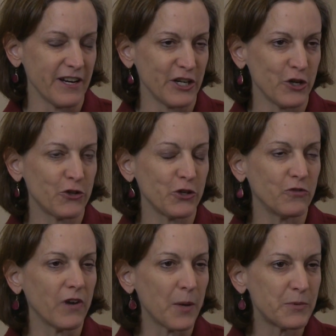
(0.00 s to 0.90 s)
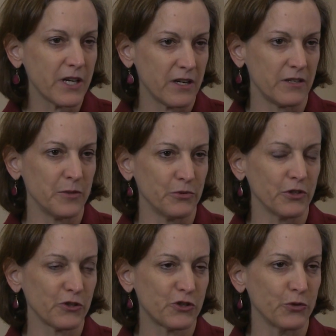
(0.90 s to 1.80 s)
and I know that you've updated the
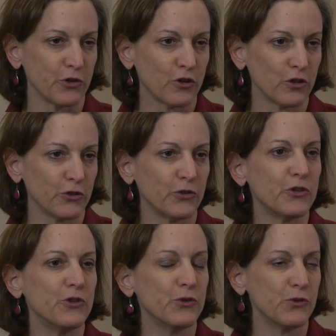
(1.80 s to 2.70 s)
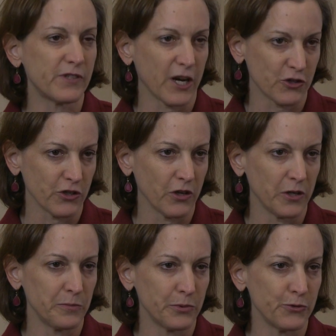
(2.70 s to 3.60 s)
book to include a new section
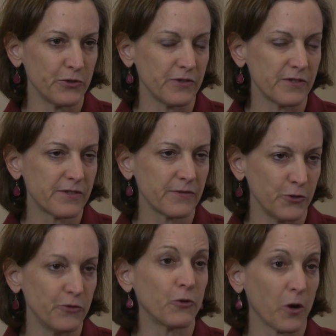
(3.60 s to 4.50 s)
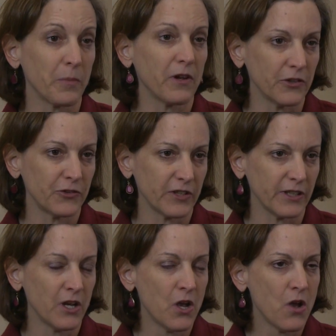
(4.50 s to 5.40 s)
on Putin's new foreign policy.